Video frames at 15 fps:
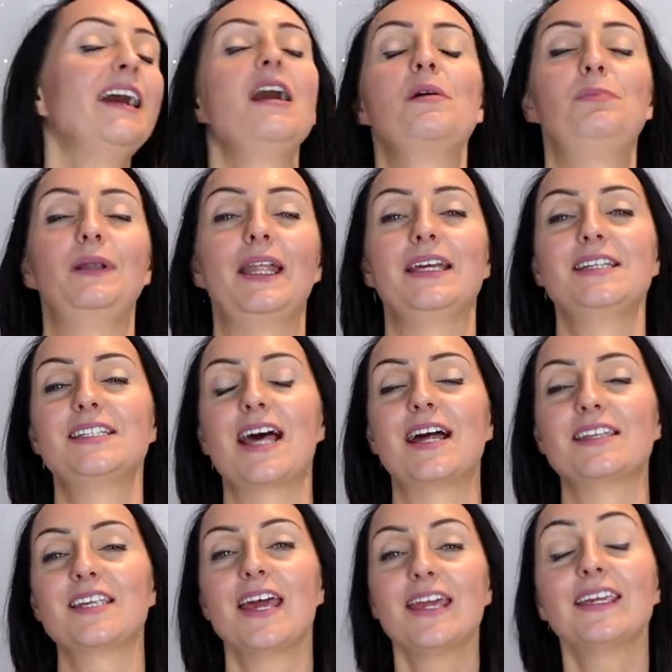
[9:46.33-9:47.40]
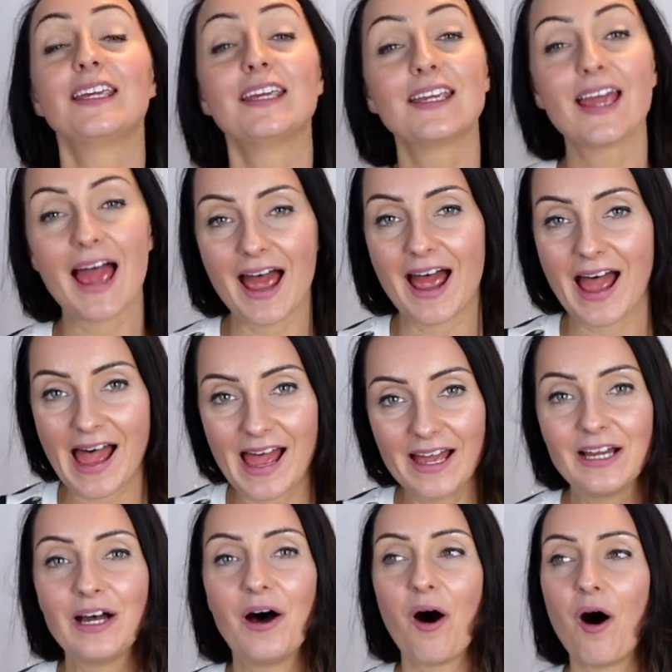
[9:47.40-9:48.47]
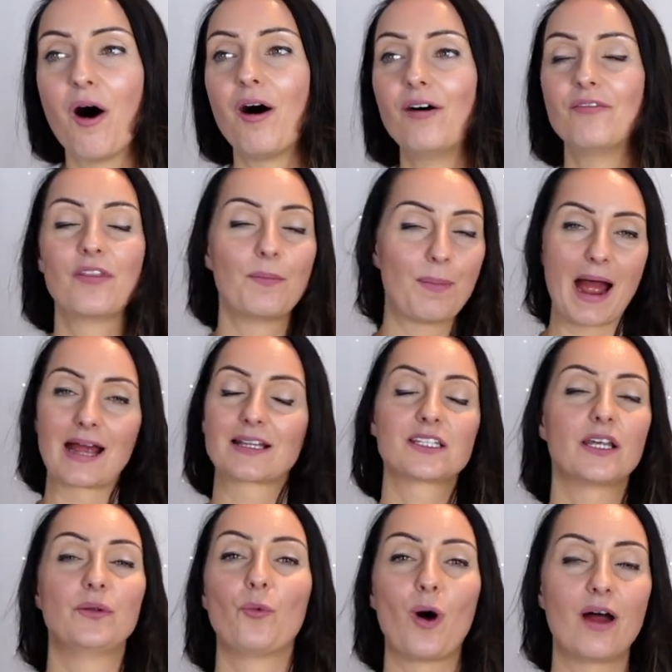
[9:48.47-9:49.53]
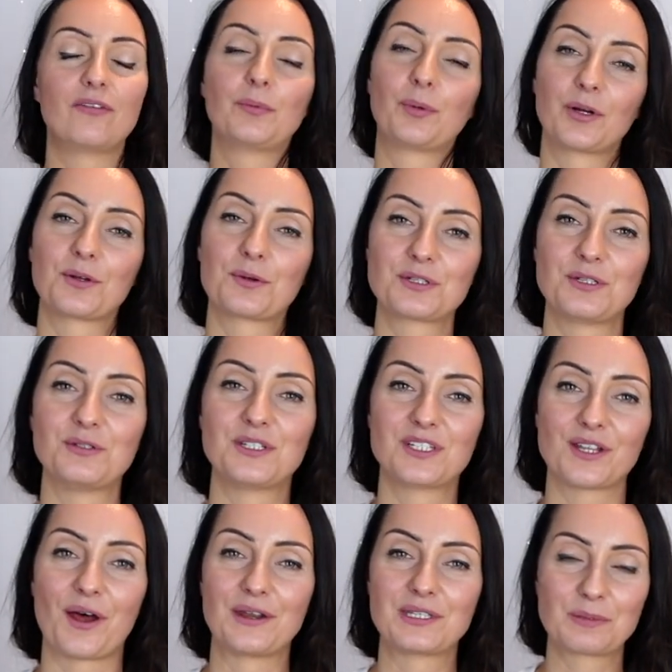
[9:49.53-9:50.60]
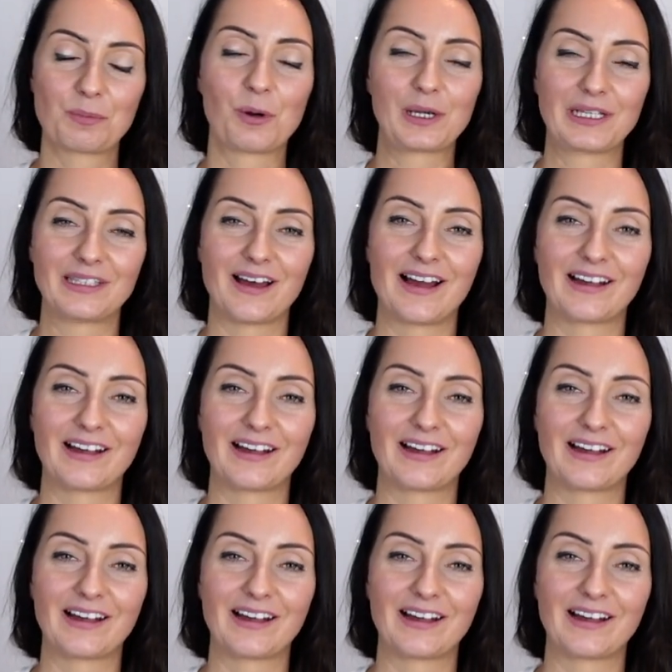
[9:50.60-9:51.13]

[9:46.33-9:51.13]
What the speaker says: a place and taking care of the bags and whatever products you decide to put in the